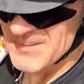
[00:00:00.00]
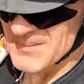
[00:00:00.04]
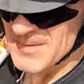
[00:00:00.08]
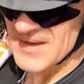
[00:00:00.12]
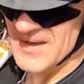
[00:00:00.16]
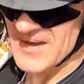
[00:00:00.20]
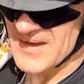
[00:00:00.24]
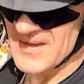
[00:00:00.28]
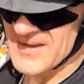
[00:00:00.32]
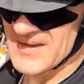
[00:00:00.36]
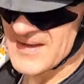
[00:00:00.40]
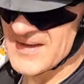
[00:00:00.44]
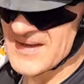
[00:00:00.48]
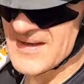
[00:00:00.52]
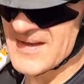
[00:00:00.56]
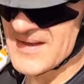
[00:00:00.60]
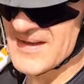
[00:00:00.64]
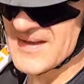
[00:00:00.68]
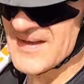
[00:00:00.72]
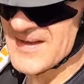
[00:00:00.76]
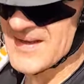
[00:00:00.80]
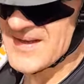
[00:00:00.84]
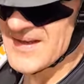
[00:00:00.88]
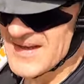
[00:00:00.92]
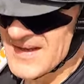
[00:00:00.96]
but,
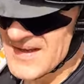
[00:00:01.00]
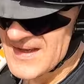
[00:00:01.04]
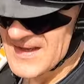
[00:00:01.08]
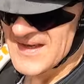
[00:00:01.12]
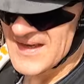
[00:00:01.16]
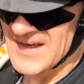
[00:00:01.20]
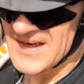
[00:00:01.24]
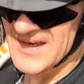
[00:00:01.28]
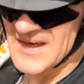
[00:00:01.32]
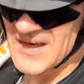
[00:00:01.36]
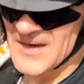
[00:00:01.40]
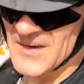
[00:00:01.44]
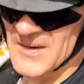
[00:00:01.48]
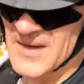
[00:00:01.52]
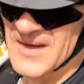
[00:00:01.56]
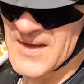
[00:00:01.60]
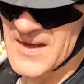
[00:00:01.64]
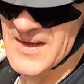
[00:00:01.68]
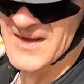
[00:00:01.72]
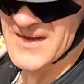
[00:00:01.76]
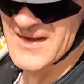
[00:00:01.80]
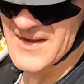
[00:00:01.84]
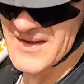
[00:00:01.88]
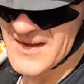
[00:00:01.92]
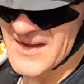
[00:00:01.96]
you know,
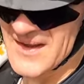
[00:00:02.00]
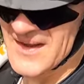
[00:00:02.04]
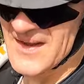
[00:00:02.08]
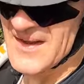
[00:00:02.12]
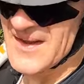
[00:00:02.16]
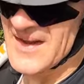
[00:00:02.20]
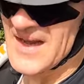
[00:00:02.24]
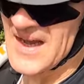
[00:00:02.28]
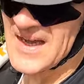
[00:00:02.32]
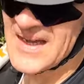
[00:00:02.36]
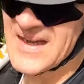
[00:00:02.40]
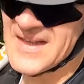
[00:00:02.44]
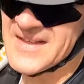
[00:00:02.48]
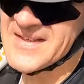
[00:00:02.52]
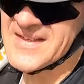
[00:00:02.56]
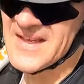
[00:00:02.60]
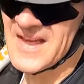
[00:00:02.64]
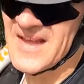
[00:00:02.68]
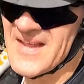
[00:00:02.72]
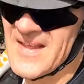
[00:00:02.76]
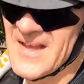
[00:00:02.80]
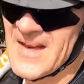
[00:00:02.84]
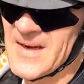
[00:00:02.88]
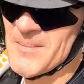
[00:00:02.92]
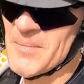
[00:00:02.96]
I can
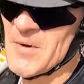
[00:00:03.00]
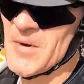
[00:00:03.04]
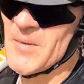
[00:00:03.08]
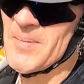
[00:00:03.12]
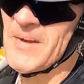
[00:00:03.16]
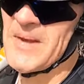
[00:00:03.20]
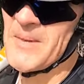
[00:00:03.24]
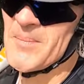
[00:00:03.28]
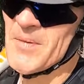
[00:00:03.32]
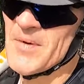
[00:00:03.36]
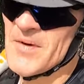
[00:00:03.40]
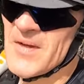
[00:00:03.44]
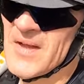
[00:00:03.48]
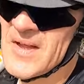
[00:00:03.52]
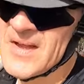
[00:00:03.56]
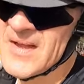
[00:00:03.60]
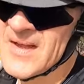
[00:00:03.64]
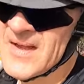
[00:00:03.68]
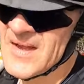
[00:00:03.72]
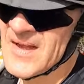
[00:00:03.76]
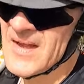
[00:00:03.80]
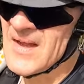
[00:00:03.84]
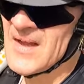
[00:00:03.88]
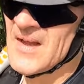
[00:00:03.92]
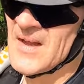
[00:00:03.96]
say that about people
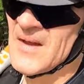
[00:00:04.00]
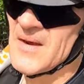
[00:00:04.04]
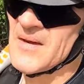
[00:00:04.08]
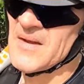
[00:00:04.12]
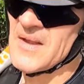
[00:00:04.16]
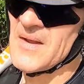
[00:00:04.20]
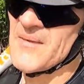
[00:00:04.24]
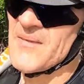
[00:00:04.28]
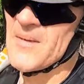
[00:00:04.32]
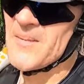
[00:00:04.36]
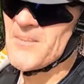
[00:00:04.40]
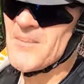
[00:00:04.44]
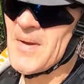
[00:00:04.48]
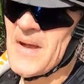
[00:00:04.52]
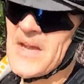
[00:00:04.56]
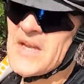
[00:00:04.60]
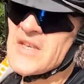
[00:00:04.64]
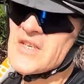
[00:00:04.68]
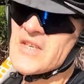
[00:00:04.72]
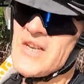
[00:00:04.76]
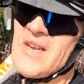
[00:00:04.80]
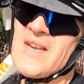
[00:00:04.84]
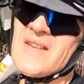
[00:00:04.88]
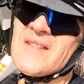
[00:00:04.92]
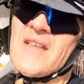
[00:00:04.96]
who live in
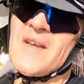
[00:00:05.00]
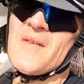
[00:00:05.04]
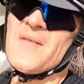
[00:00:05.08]
Beijing.